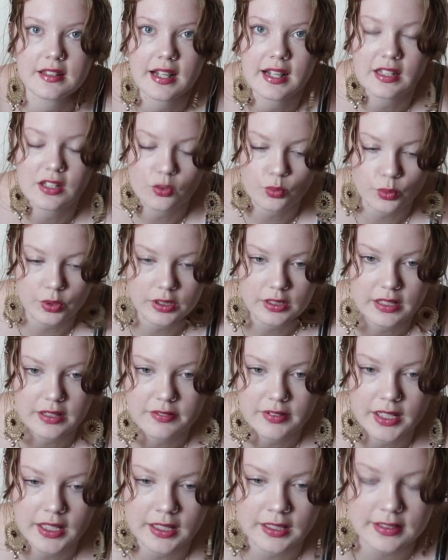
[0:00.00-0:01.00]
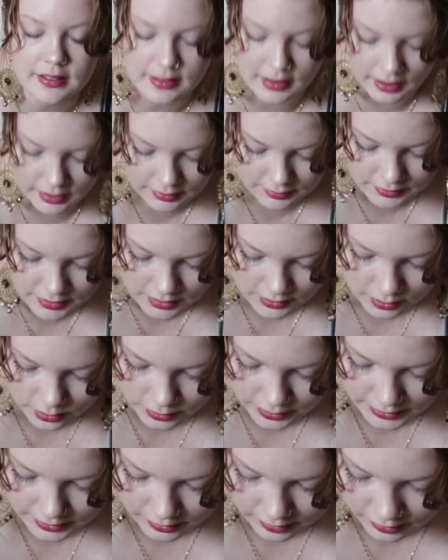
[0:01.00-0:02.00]
gnats were living inside of the
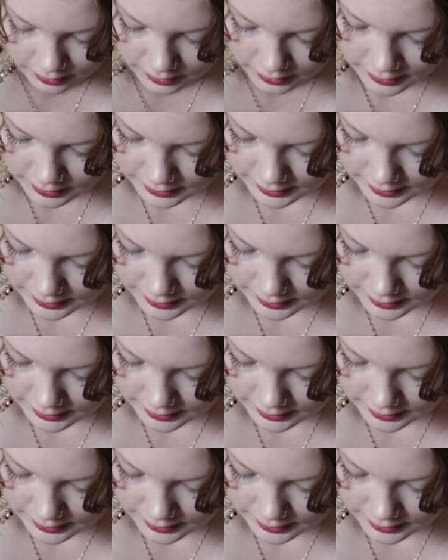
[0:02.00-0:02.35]
soil.